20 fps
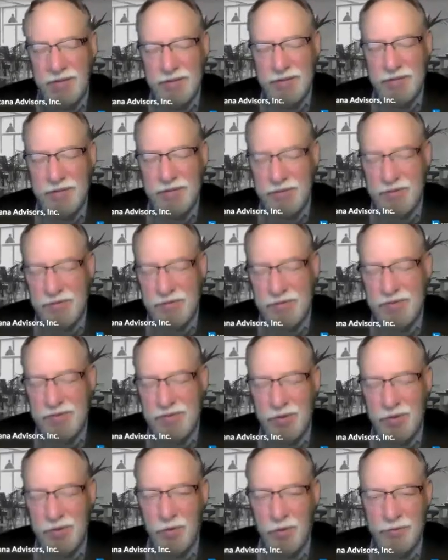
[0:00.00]
just
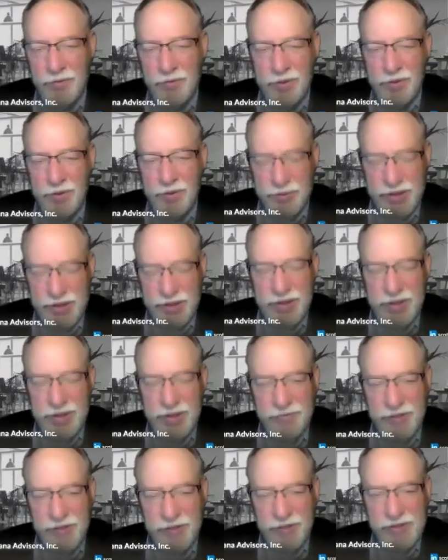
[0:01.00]
hopefully you'll dig and
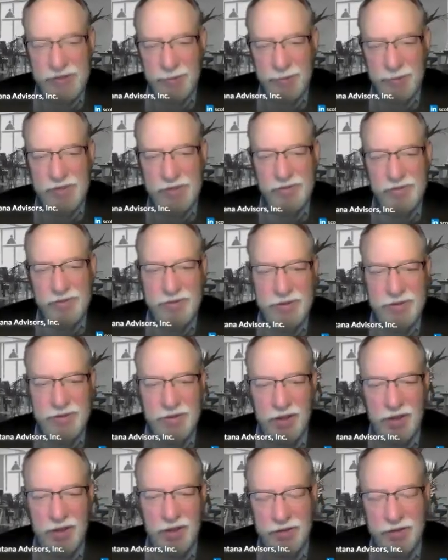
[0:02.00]
find some answers and
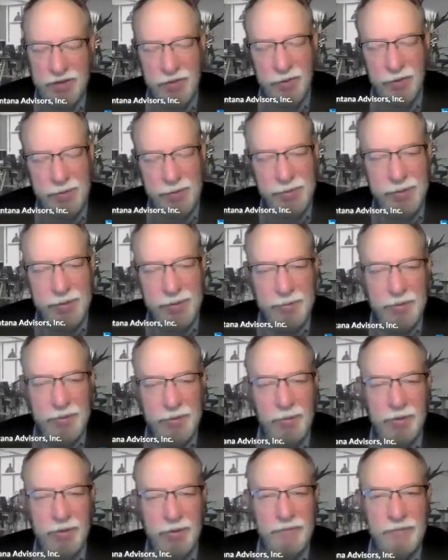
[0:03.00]
talk to the right people that will
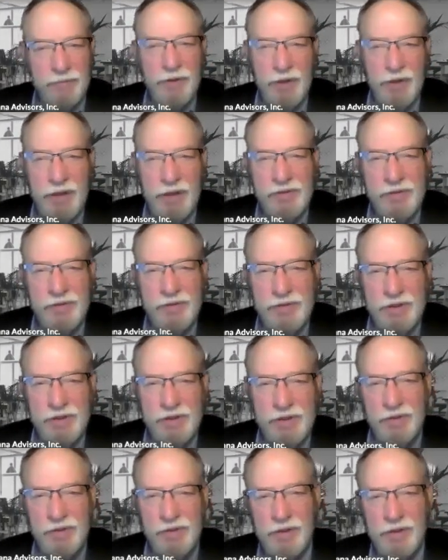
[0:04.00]
give you the answers that
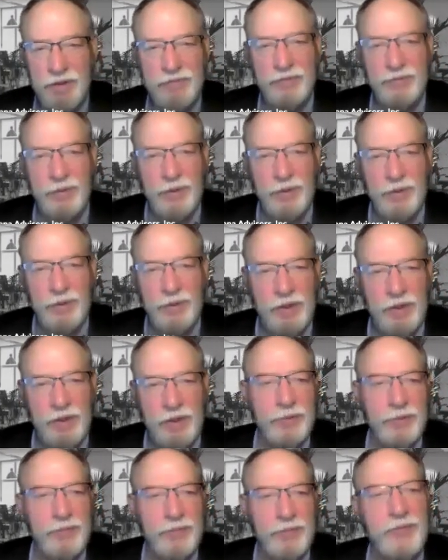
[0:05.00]
you're looking for and help
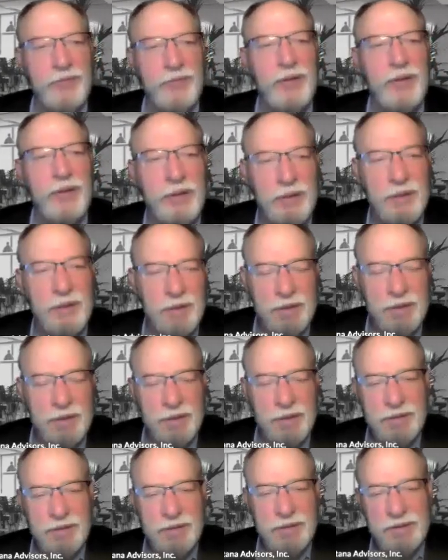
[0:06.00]
you.
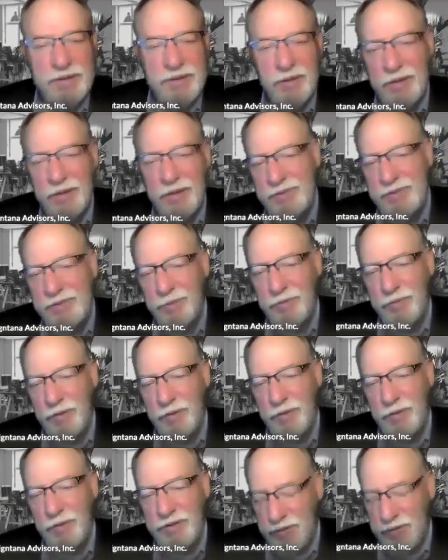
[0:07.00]
So let's move on
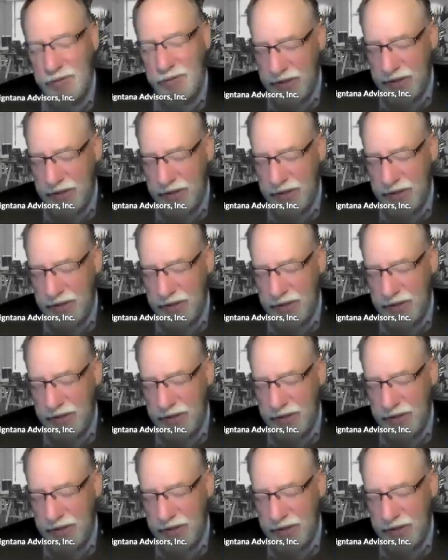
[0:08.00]
to the next